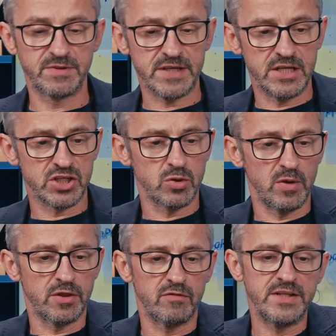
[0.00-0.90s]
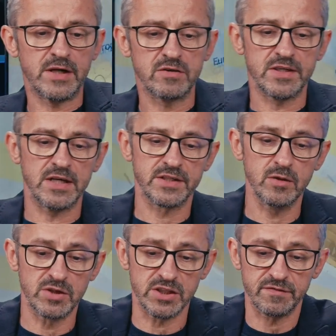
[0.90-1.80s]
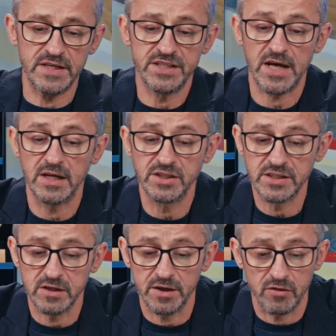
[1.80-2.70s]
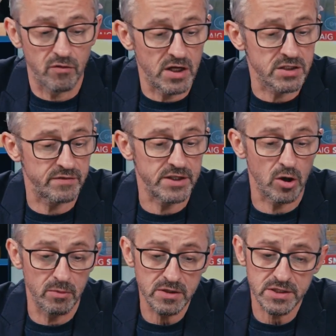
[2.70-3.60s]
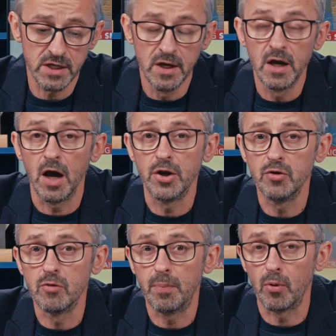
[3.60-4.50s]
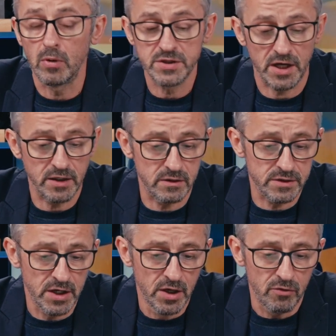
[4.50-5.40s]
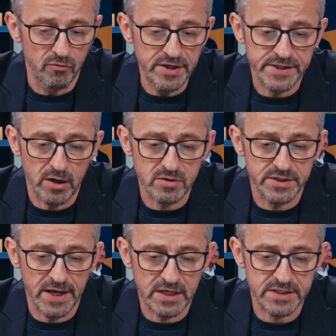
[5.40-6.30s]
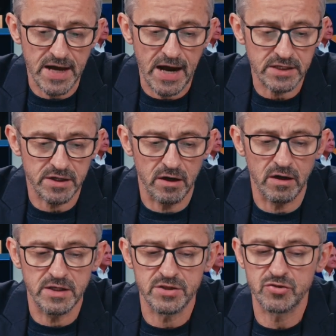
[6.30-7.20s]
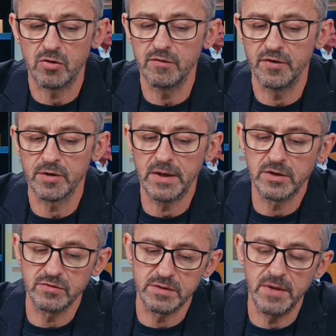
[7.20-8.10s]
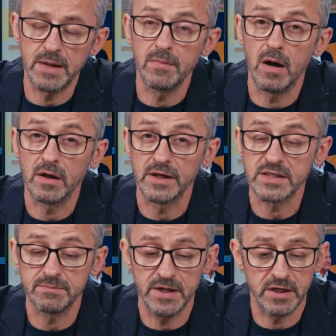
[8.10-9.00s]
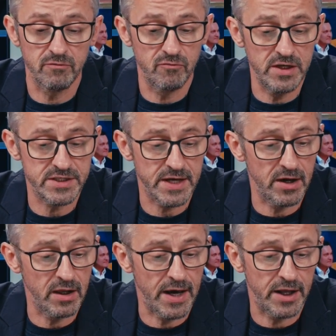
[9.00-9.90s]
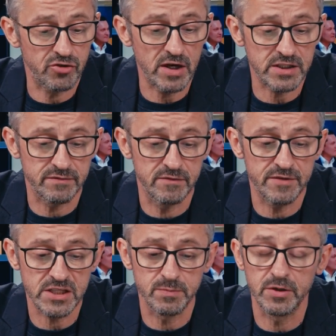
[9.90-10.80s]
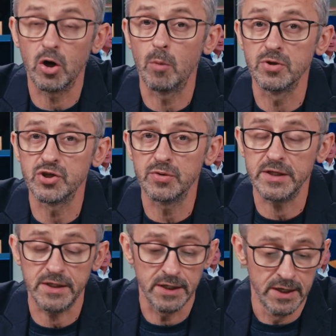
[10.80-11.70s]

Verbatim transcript: potential in the retail sector, which has faced challenges like the rise of e-commerce. A new report titled Retail's Next Act highlights strong fundamentals in many markets, making retail an attractive investment opportunity.